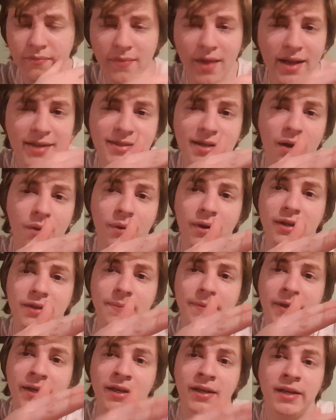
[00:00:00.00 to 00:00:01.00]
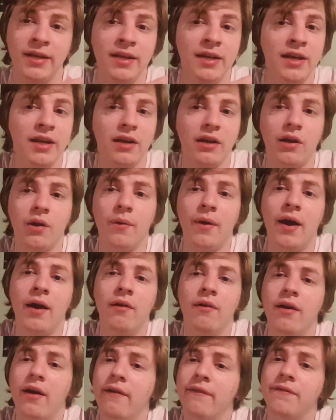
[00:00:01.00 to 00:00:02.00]
That's how I want it to be. Go
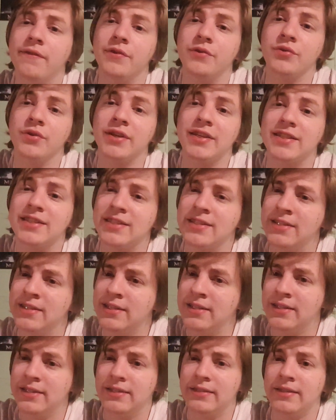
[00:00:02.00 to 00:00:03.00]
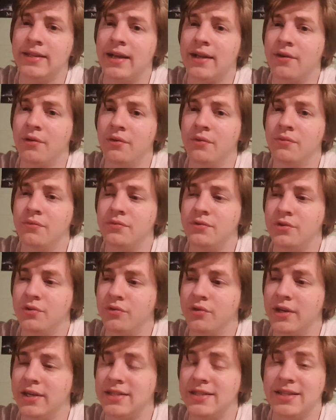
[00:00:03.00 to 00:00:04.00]
out, have a few drinks, not go too
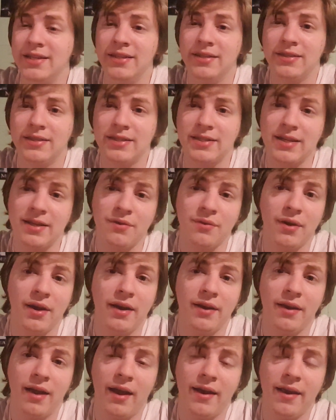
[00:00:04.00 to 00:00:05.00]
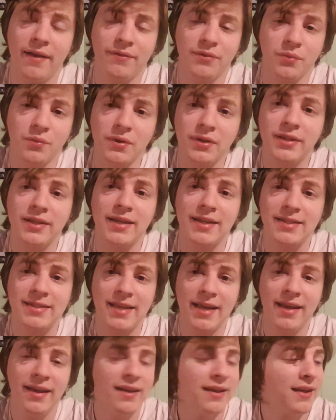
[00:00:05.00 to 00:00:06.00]
crazy, because I knew I'd have to work the next
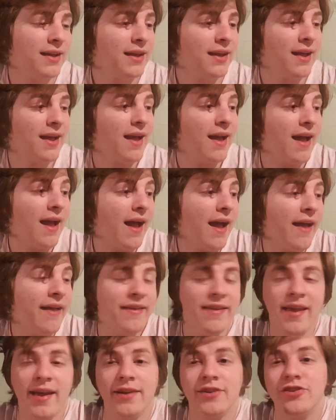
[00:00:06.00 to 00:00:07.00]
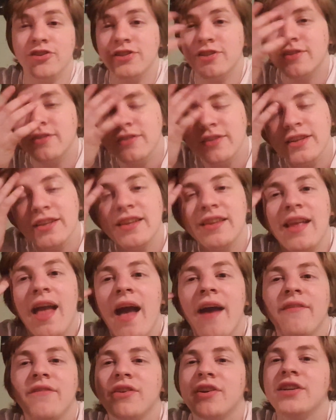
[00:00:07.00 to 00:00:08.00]
day. And yeah, just
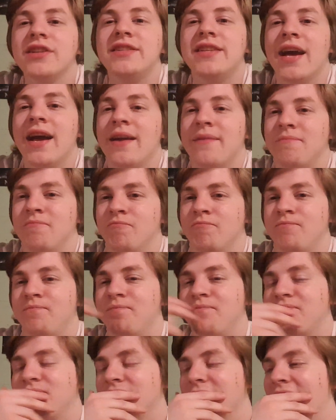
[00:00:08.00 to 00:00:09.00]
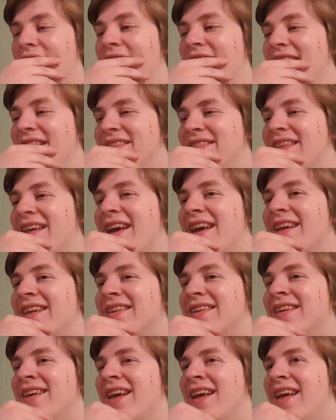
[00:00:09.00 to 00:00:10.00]
have a good time. And
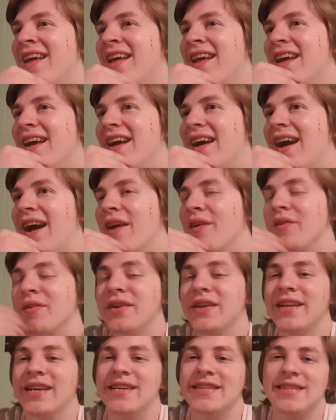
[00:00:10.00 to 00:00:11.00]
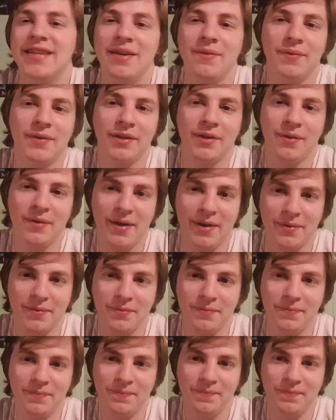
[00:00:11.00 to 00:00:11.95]
then I realized I didn't want to go out.